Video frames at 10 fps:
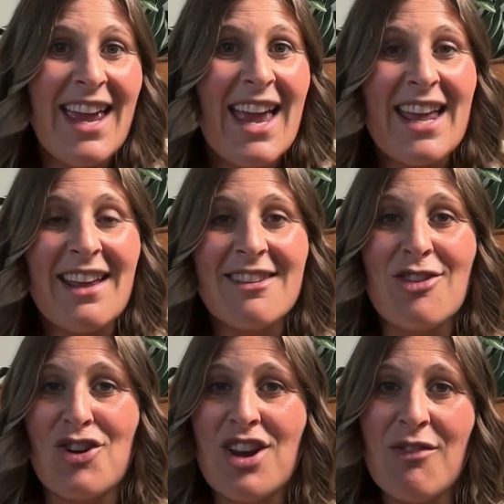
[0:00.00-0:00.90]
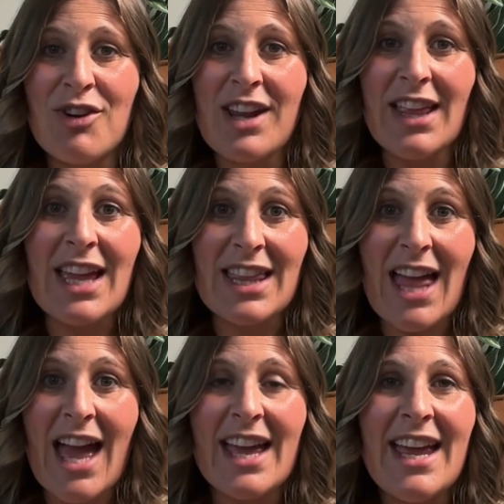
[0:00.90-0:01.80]
And I started every day like
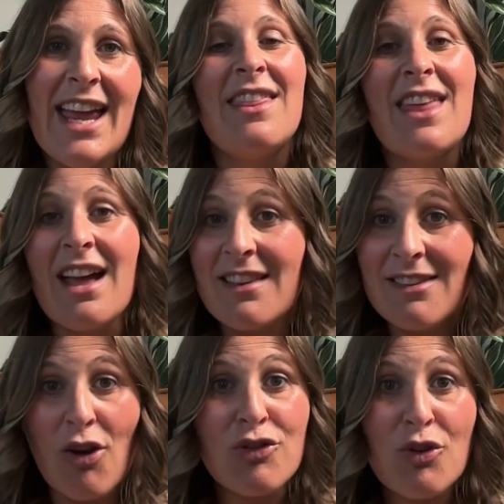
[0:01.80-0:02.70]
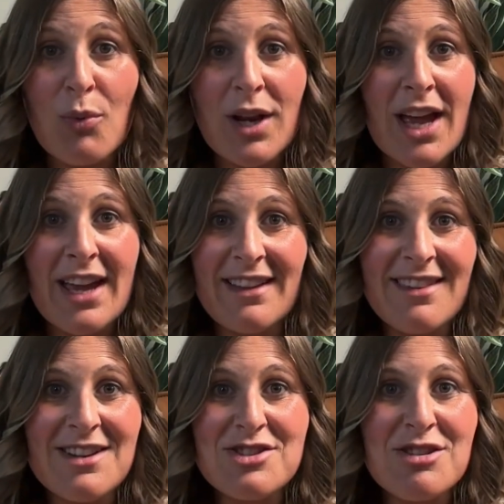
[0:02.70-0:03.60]
that. That is also what I
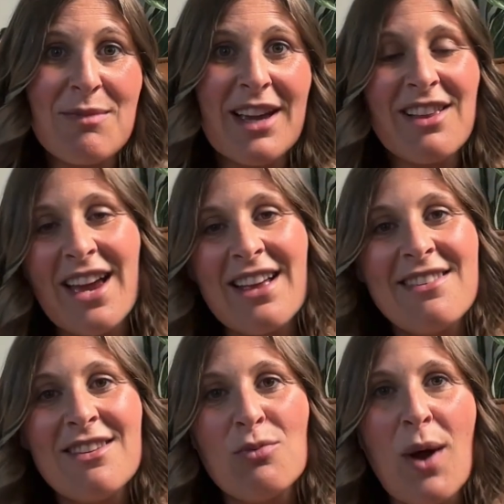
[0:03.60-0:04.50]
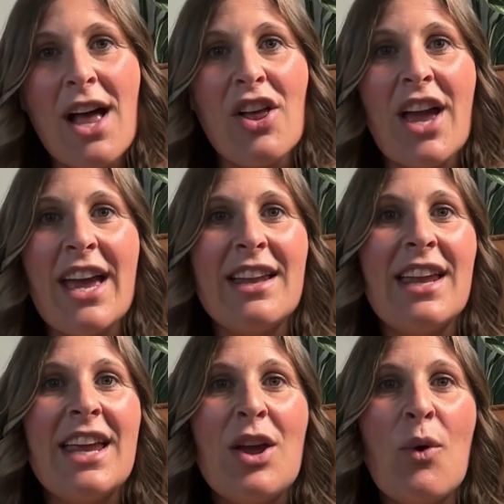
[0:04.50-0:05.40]
teach to my clients as well. And
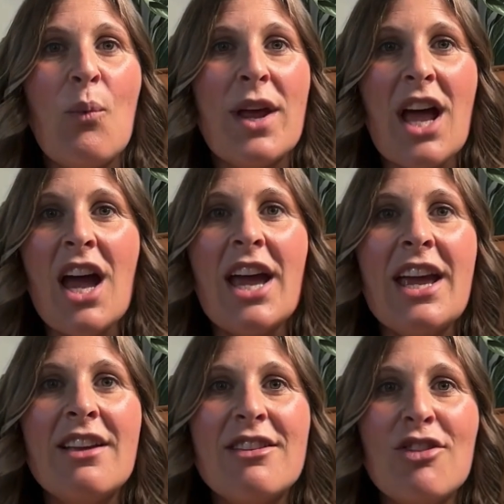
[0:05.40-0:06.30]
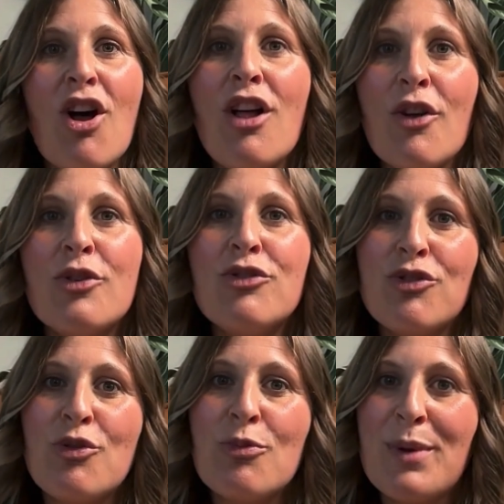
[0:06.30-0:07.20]
when I saw those
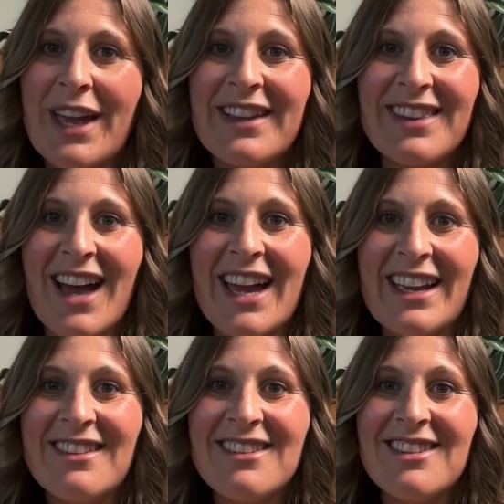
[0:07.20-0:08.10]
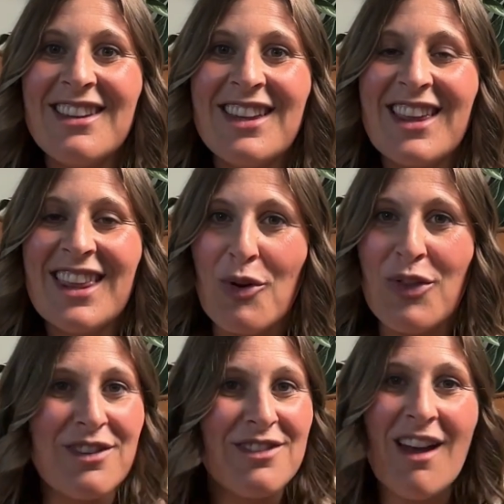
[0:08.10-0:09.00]
two pink lines
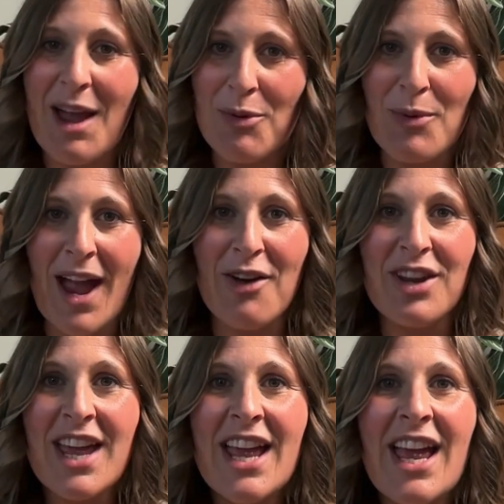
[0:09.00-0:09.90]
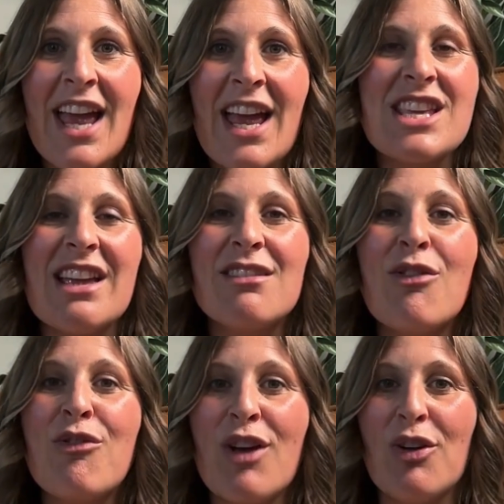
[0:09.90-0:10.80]
this time around, things
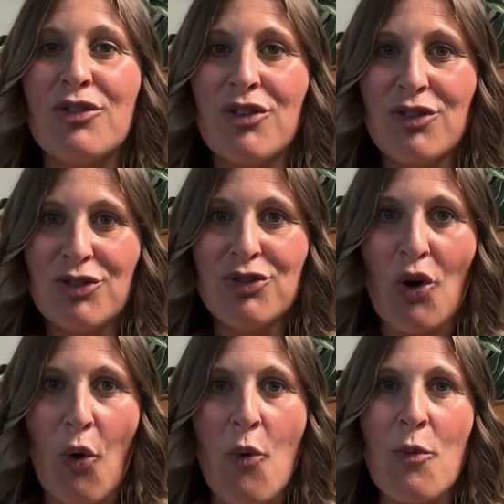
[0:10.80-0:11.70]
felt so